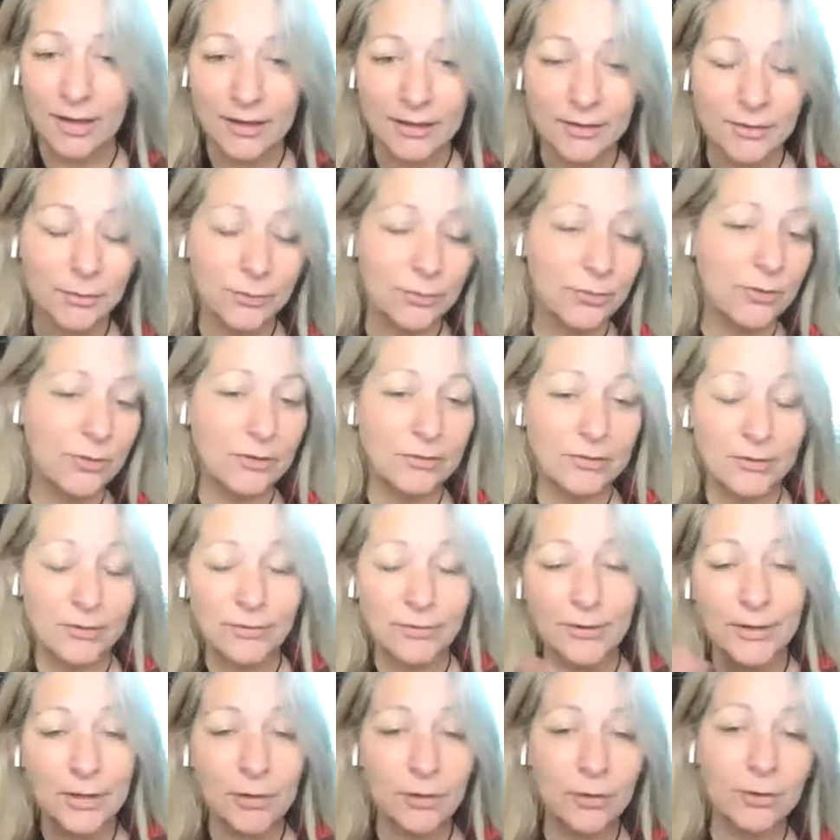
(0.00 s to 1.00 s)
And it was as if
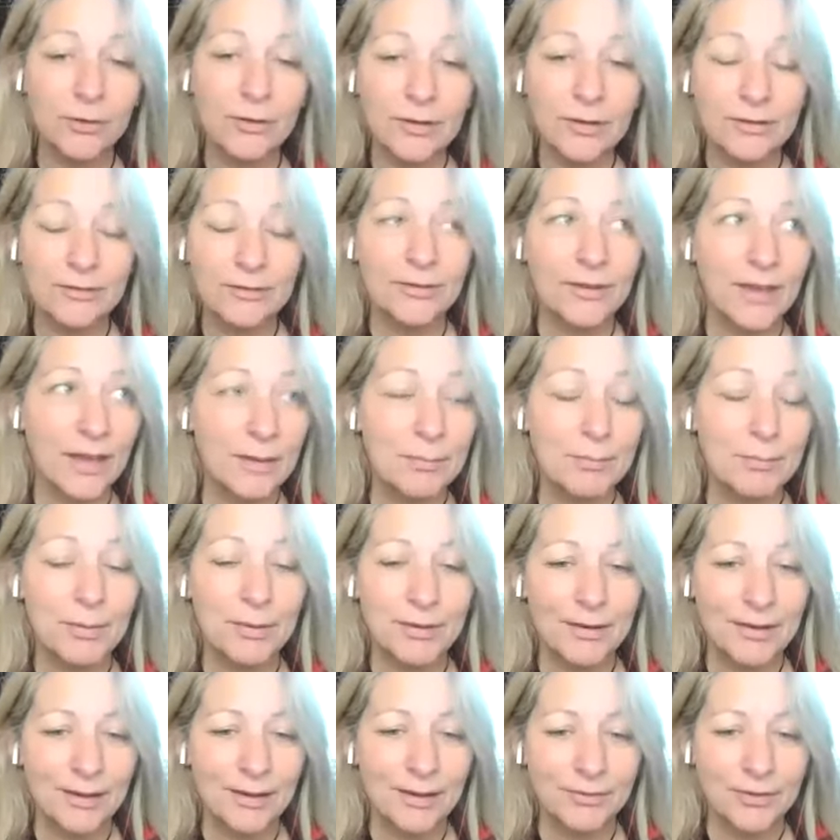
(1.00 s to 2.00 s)
I couldn't escape
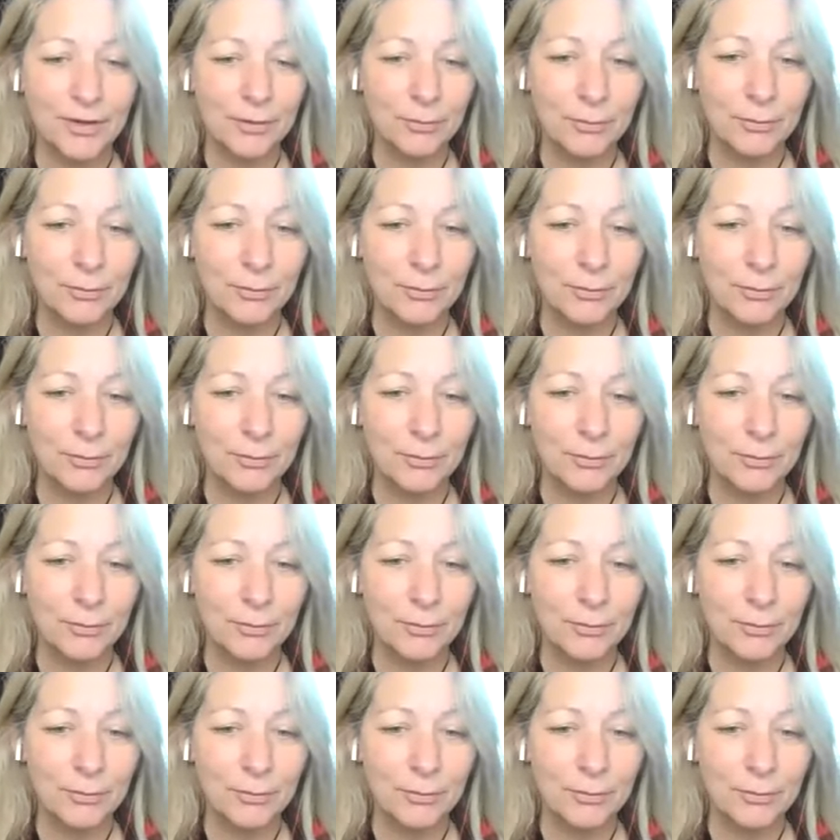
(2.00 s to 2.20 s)
it as I